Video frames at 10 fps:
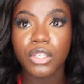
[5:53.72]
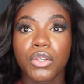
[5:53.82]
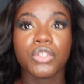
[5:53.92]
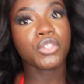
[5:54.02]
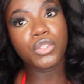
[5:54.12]
you're
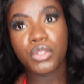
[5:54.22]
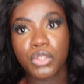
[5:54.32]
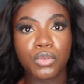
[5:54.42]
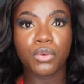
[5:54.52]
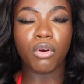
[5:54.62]
not used
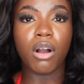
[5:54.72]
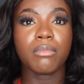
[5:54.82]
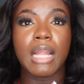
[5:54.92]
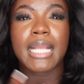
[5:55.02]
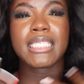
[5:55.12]
to
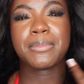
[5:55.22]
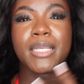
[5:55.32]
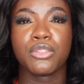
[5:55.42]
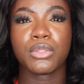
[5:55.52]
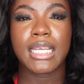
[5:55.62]
like
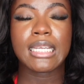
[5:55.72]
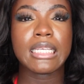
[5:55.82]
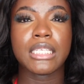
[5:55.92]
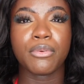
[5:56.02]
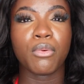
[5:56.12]
special
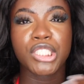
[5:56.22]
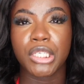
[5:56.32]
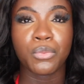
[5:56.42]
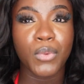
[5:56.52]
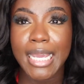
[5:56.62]
techniques for
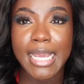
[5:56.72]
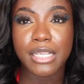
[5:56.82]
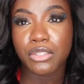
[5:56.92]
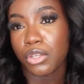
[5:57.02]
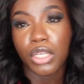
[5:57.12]
washing
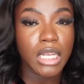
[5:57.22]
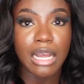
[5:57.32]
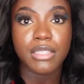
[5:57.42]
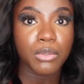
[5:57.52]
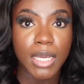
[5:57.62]
wigs or looking
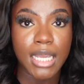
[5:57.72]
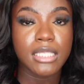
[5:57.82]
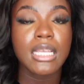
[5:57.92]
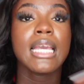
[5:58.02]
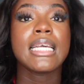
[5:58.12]
after
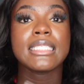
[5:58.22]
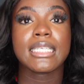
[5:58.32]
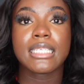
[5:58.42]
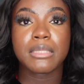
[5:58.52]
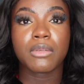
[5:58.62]
wigs,
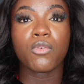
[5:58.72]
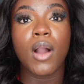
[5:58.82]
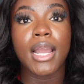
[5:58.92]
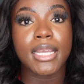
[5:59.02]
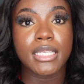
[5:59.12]
this has been
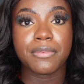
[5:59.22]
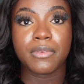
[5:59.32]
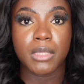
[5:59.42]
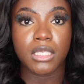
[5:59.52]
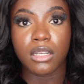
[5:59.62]
quite easy for
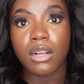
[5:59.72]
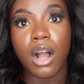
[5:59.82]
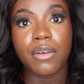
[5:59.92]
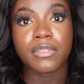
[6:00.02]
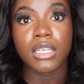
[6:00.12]
me to look
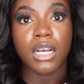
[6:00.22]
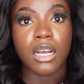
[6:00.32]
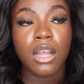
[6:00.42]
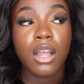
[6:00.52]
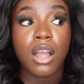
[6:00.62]

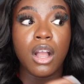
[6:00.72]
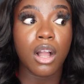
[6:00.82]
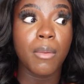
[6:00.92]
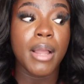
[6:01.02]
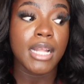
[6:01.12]
after
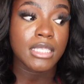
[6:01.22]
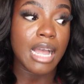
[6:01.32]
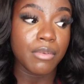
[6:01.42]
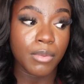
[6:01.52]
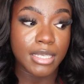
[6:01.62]
compared to
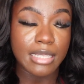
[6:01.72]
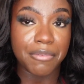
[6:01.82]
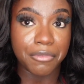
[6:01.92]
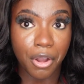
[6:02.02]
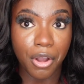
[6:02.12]
other wigs
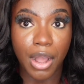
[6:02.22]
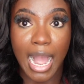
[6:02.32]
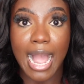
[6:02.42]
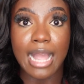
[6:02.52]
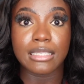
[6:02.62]
I've got,
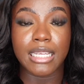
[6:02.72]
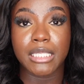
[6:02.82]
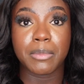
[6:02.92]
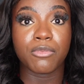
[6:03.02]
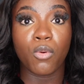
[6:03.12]
and
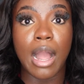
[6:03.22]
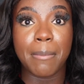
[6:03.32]
it's been quite